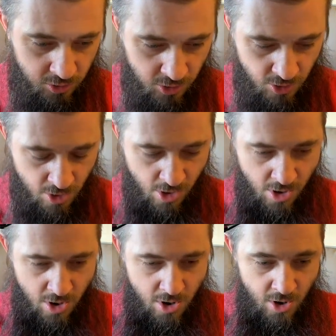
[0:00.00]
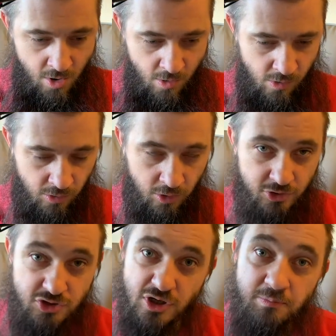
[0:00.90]

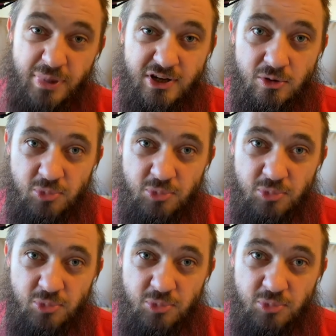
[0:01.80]
you took bigger